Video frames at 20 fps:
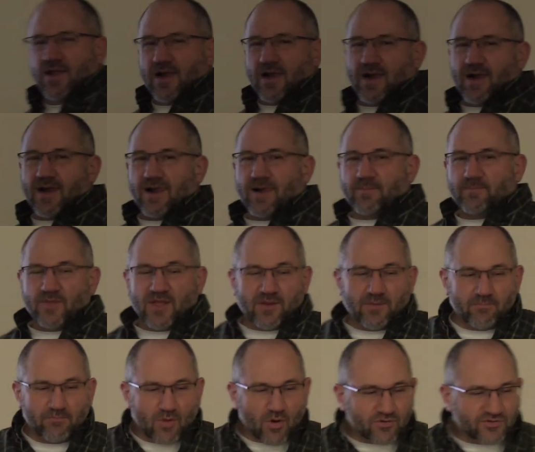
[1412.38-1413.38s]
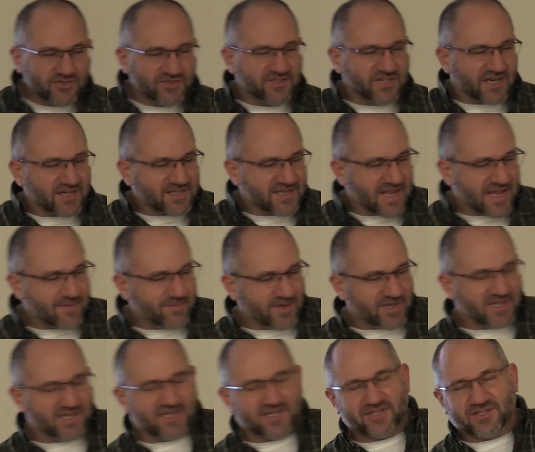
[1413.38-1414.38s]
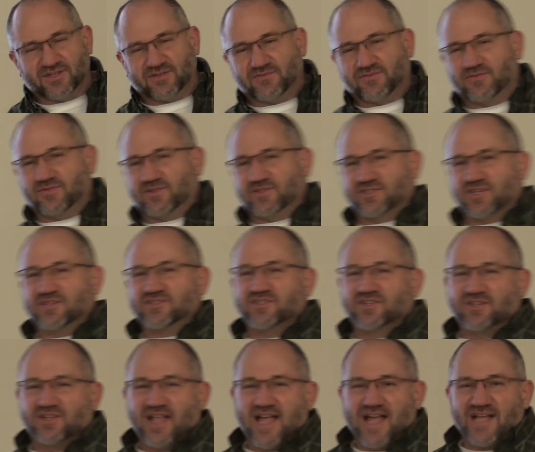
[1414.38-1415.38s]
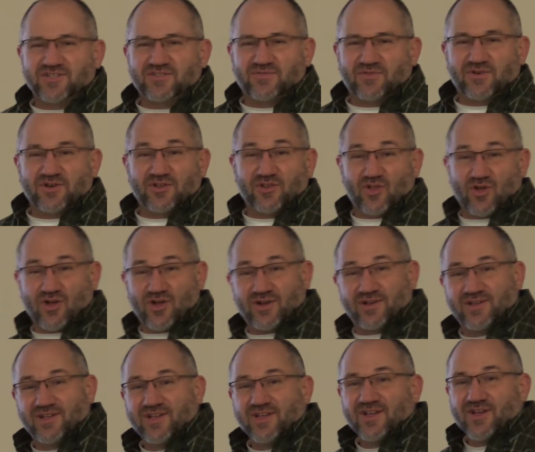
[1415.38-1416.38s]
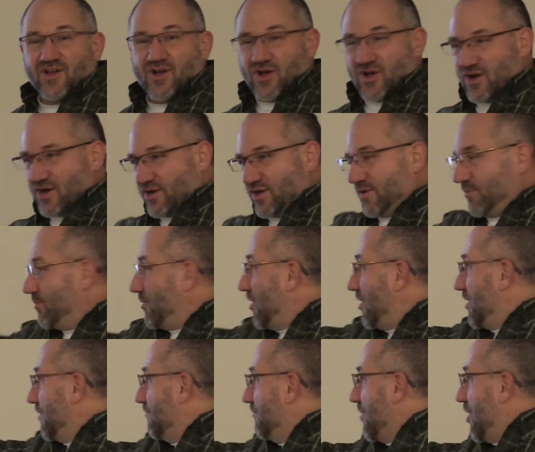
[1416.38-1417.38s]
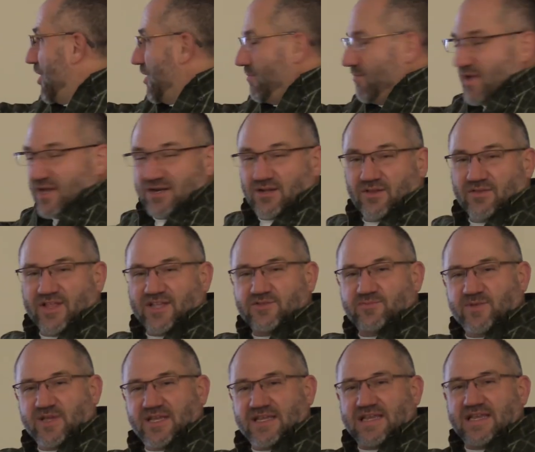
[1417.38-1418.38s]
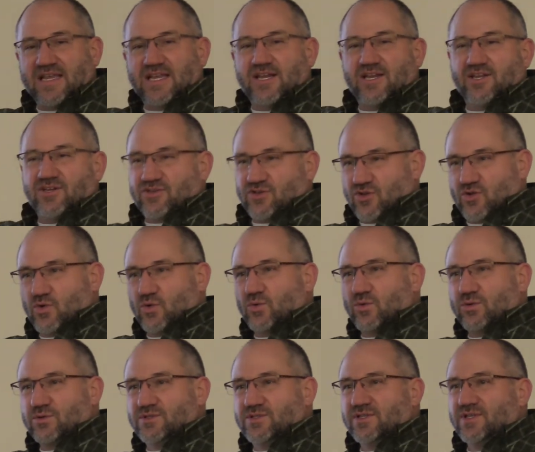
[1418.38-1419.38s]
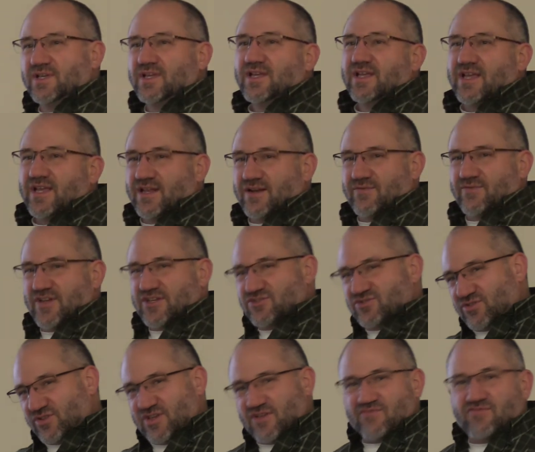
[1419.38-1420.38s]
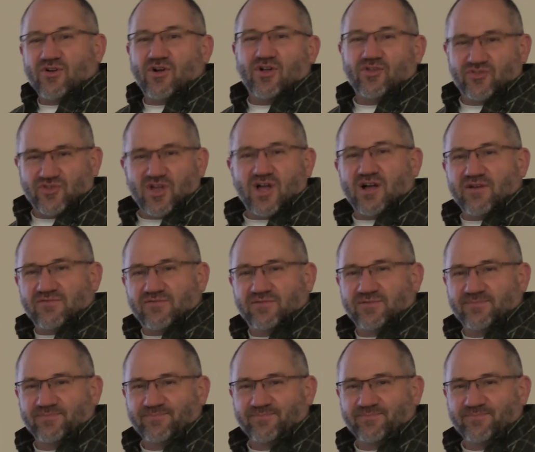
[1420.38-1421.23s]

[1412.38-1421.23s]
Um, most duct tape adhesive doesn't last very long on, on, on metal that's being heated and cooled, and eventually it falls off.